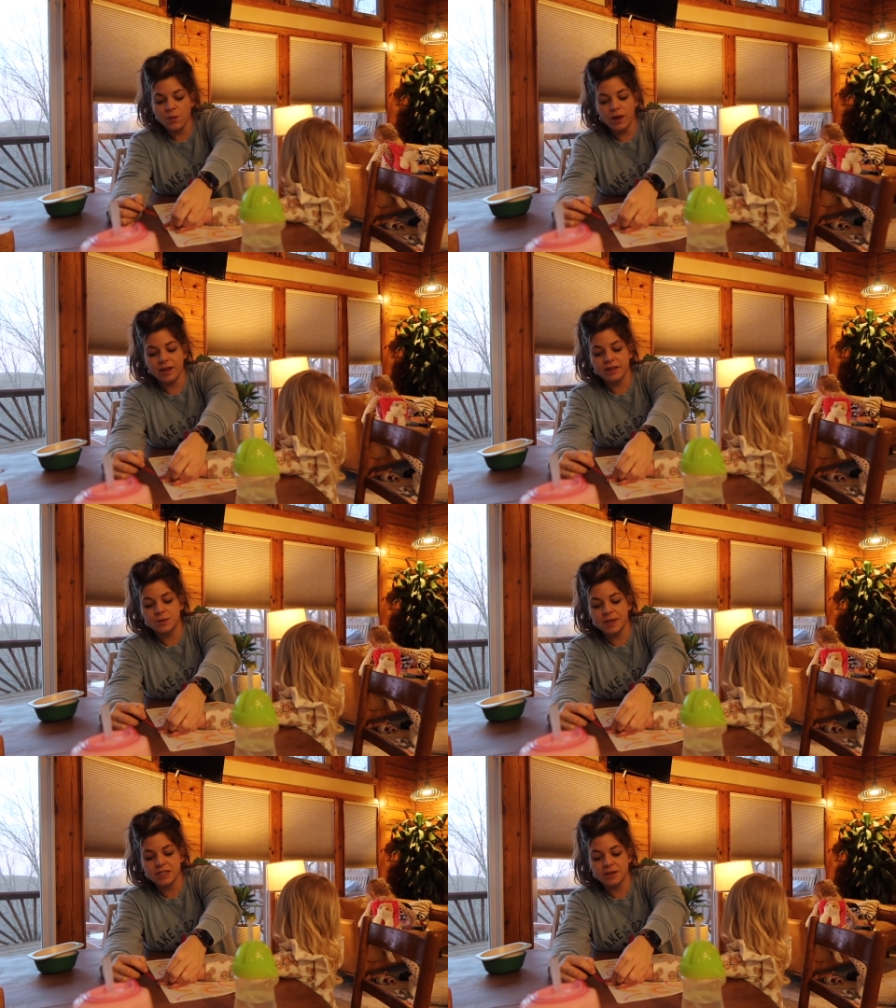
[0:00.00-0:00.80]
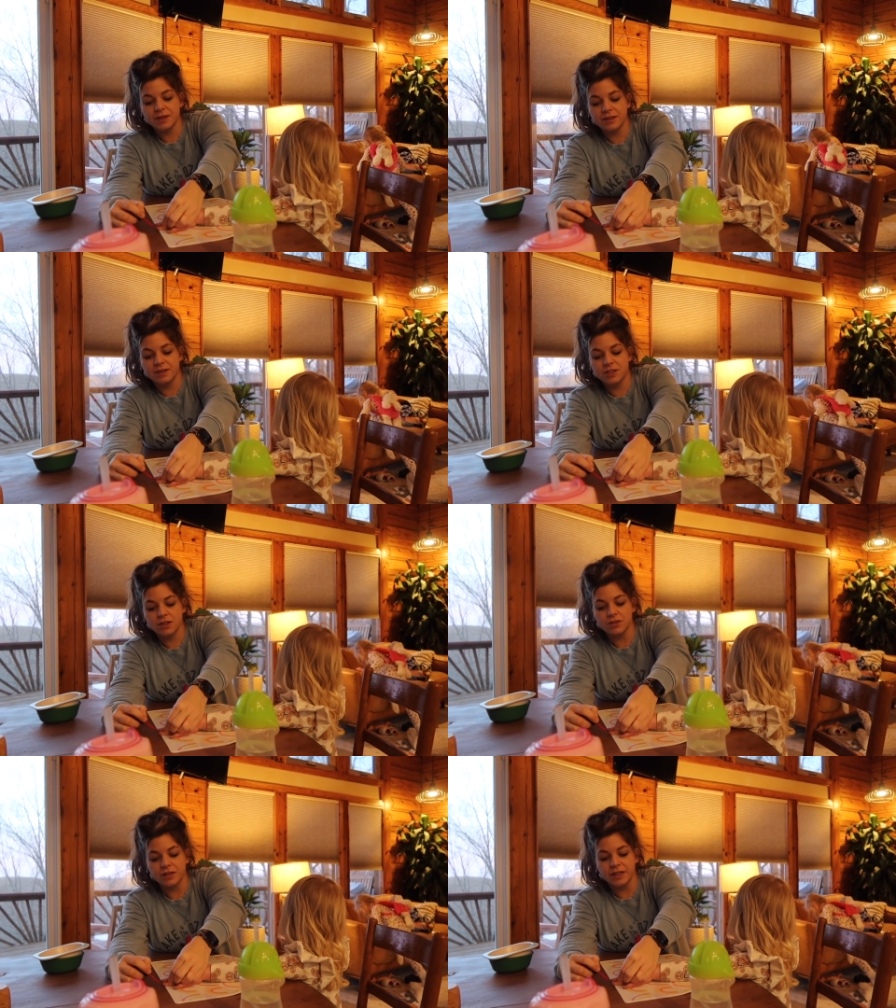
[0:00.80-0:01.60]
Well, especially with
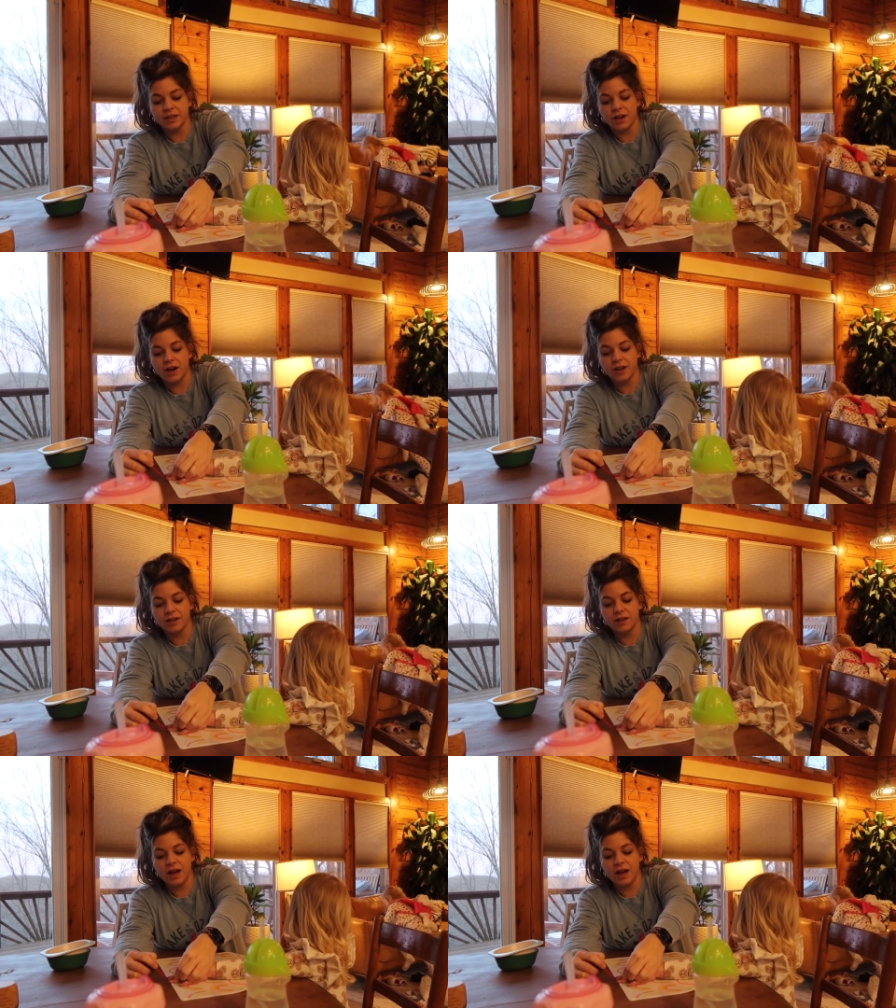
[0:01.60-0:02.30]
children in the car.